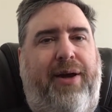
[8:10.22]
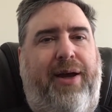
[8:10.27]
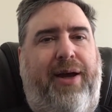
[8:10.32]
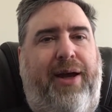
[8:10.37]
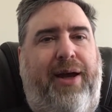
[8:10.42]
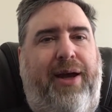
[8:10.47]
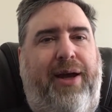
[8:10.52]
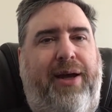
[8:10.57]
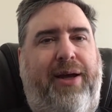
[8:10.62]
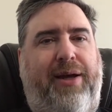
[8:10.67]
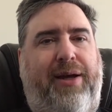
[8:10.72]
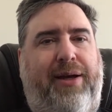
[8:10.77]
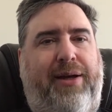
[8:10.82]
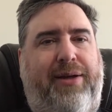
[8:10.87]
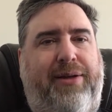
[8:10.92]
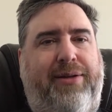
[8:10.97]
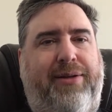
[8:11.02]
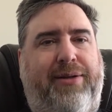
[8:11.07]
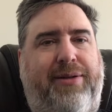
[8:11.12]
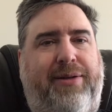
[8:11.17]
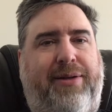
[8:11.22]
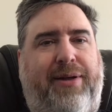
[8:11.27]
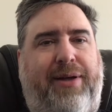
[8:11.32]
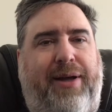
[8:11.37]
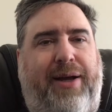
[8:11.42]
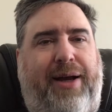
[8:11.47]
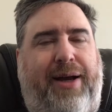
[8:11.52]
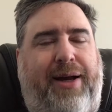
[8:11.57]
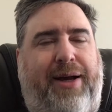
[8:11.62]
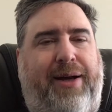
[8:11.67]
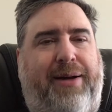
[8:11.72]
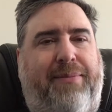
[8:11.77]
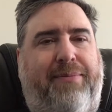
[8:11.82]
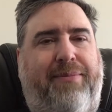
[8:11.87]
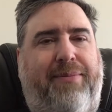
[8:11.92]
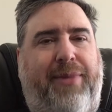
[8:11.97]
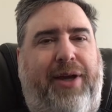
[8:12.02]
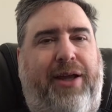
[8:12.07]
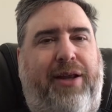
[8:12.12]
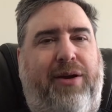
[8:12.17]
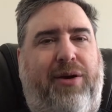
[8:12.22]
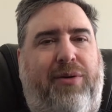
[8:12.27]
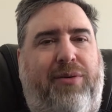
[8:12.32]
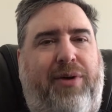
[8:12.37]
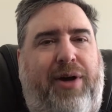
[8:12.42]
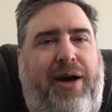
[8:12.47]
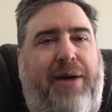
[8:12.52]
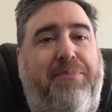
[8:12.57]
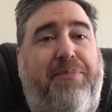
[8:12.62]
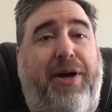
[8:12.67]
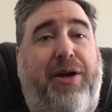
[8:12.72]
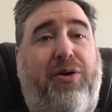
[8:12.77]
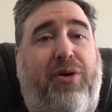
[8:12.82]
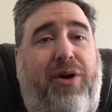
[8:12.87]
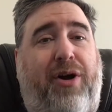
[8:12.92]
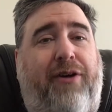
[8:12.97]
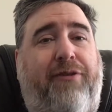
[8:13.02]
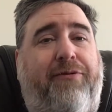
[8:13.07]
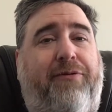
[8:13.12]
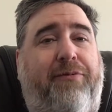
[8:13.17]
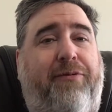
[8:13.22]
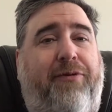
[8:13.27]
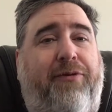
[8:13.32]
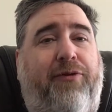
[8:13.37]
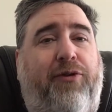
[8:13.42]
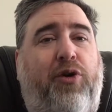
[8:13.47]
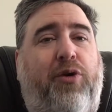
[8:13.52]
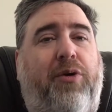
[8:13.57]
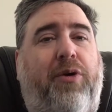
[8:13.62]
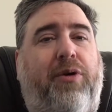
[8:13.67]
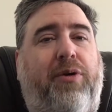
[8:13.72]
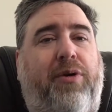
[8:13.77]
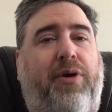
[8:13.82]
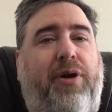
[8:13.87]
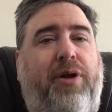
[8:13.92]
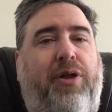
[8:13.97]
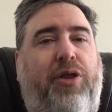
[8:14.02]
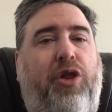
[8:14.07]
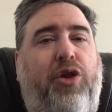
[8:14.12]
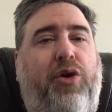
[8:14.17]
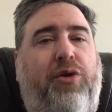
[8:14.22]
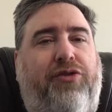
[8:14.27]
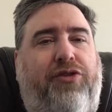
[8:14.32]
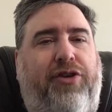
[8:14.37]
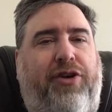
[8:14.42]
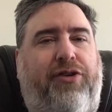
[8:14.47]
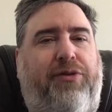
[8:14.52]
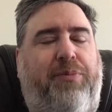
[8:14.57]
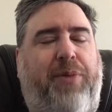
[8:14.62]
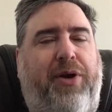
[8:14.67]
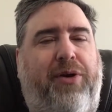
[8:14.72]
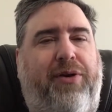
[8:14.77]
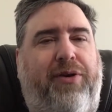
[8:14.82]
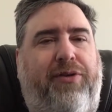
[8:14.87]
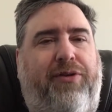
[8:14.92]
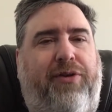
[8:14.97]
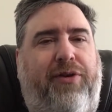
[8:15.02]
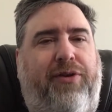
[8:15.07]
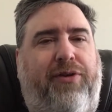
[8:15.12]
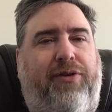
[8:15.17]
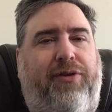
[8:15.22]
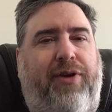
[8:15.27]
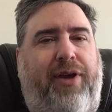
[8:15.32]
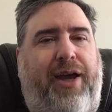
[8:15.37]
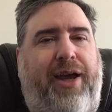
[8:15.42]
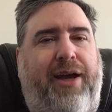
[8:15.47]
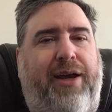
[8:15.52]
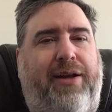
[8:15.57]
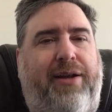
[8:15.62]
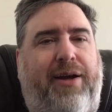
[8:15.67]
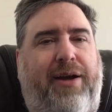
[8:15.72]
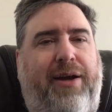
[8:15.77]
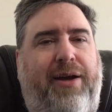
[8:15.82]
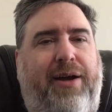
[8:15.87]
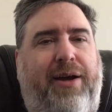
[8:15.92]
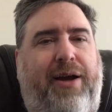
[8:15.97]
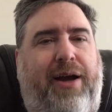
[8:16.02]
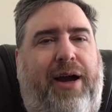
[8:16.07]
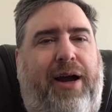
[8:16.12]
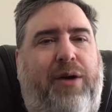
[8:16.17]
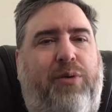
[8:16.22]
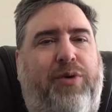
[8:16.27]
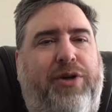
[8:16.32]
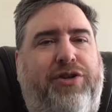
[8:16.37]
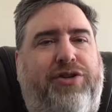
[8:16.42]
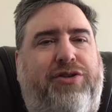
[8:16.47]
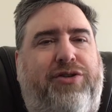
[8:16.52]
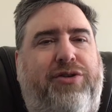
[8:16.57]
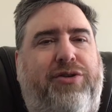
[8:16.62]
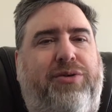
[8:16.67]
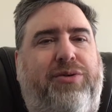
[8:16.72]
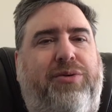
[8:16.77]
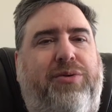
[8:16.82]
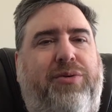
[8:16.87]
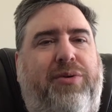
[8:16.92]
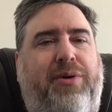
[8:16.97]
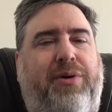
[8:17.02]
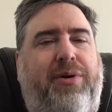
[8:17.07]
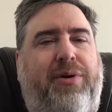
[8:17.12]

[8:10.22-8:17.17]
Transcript: And I'm better off for those experiences, and I wish to